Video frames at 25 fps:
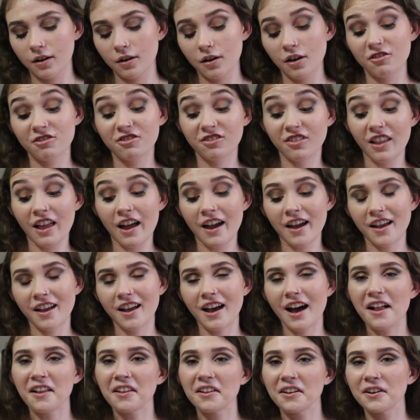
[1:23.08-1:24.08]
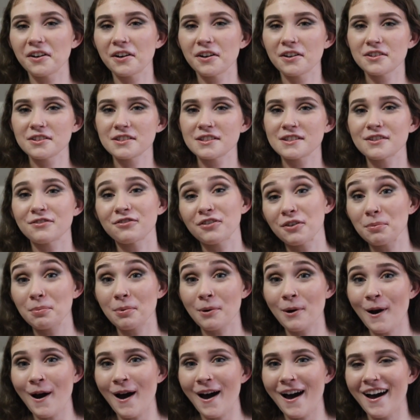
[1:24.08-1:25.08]
Flying colors for
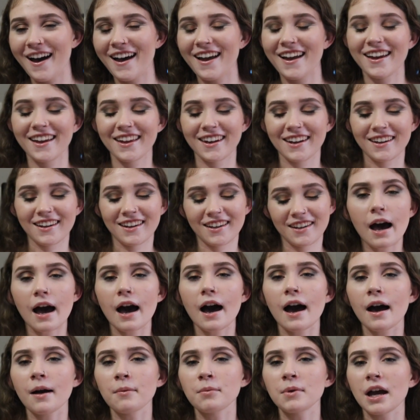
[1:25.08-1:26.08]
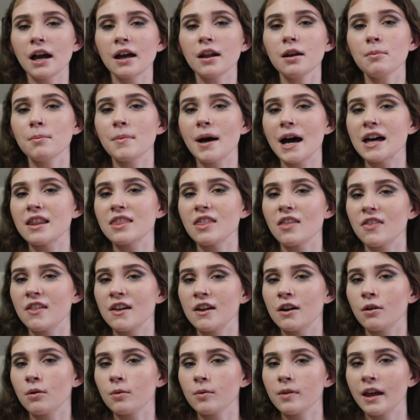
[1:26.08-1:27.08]
Pride. I'm kind of mad that
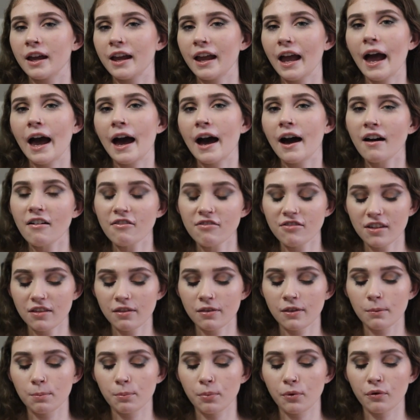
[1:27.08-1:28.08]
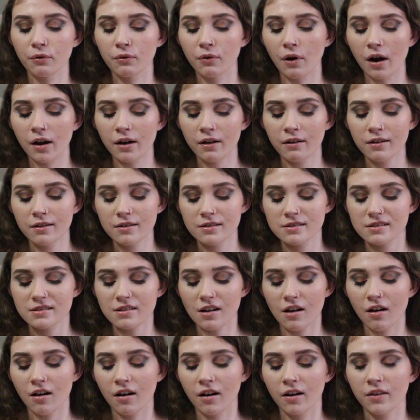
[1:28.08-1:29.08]
they don't like have the
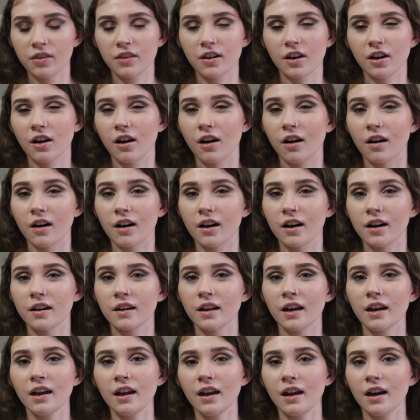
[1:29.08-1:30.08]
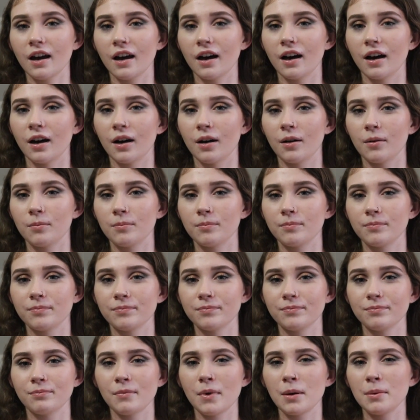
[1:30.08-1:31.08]
products on the card.
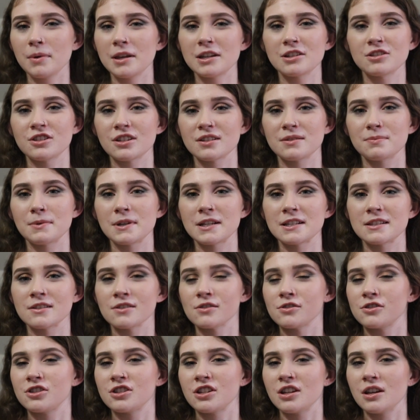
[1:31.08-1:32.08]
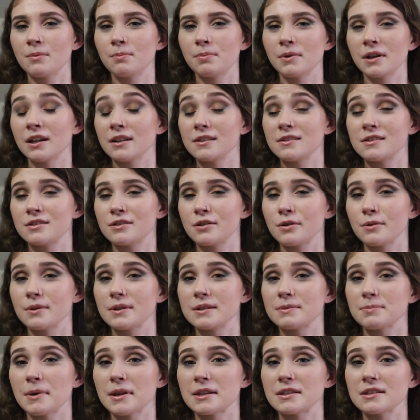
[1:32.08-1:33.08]
Maybe it's just because they're cheap and it's too
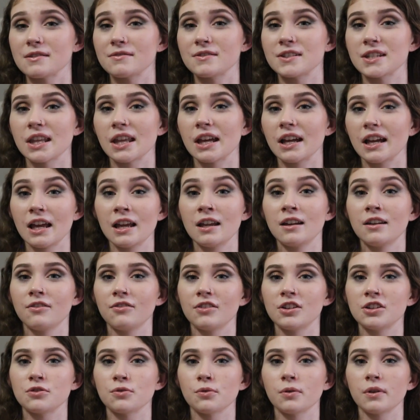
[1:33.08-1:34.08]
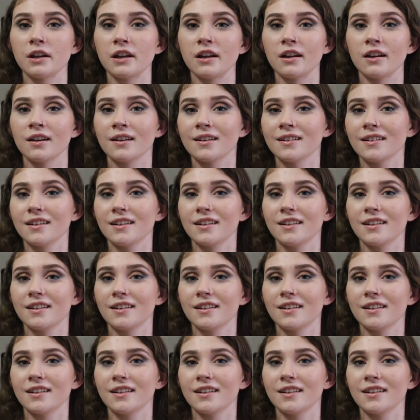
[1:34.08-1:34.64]
expensive to like individually